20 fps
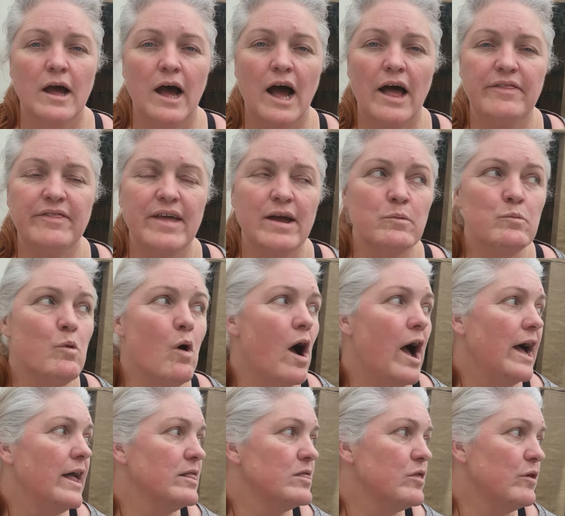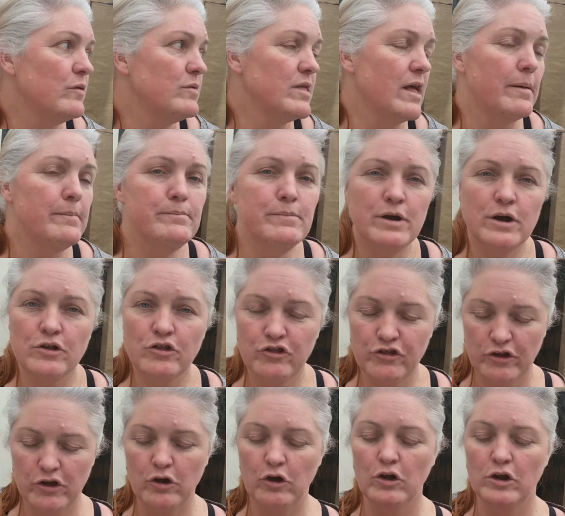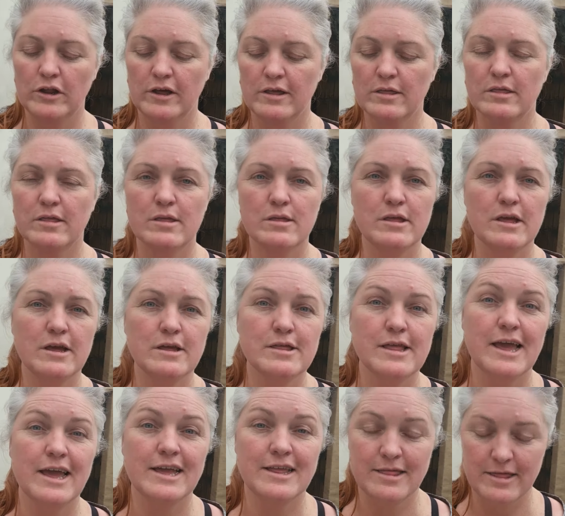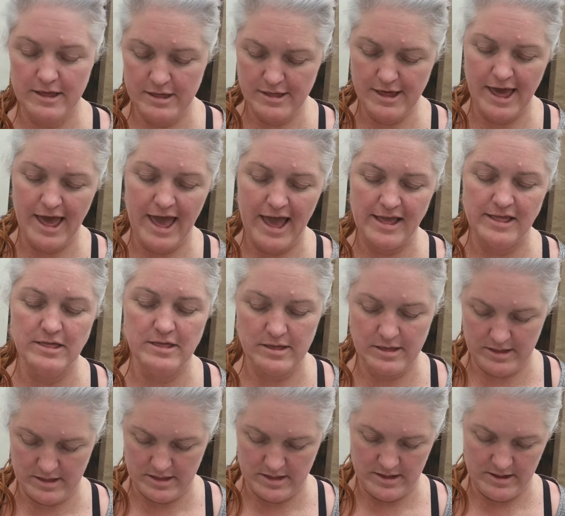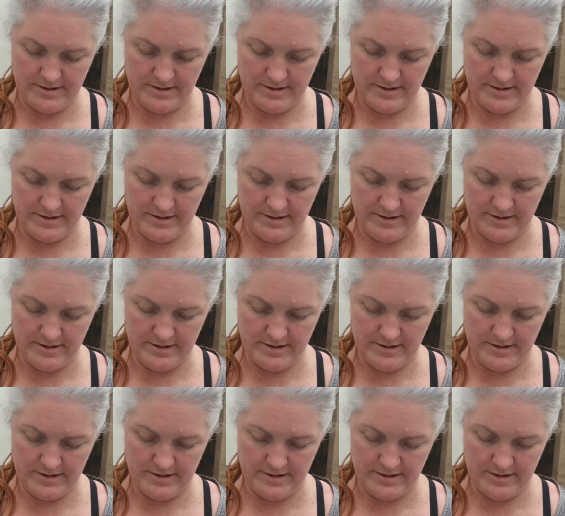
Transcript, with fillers: And then what I'll do is I'll merge the colours, the six, eight and the 10s